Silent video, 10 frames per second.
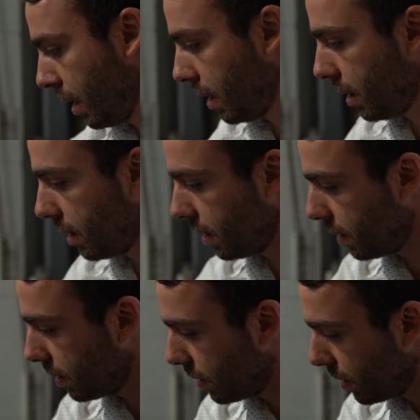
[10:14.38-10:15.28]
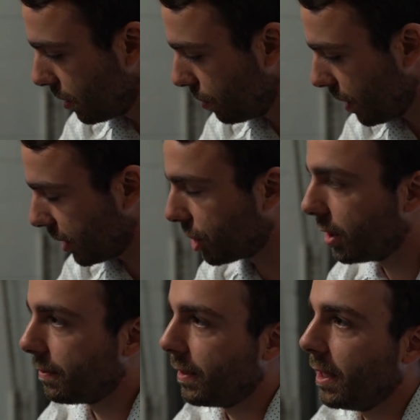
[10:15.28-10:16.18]
Okay, it's off. We're not
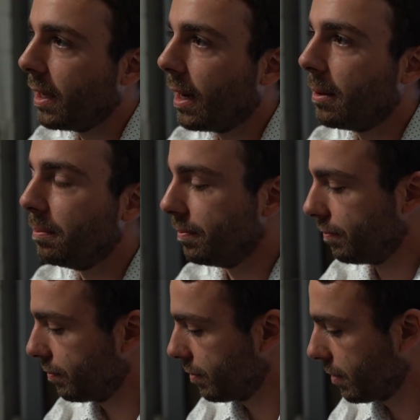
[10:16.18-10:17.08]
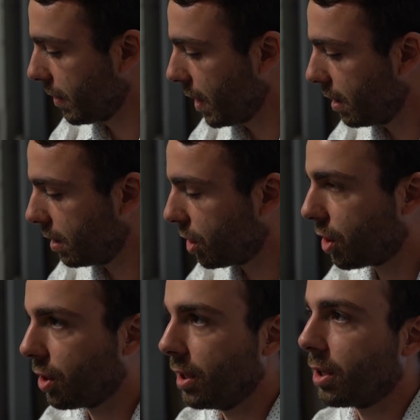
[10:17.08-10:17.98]
sure if the uh, if it's picking it up.
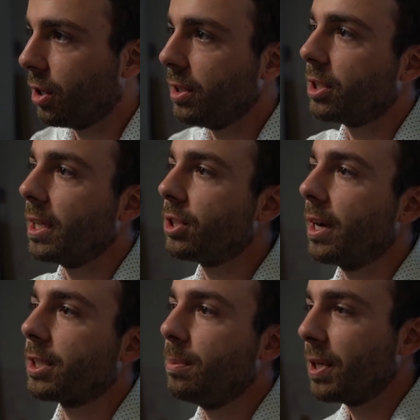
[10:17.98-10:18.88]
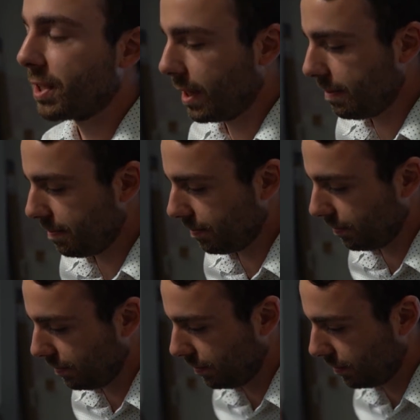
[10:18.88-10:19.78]
So if I hit it again, it, it
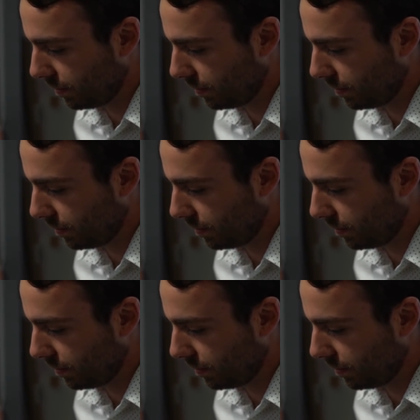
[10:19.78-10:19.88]
should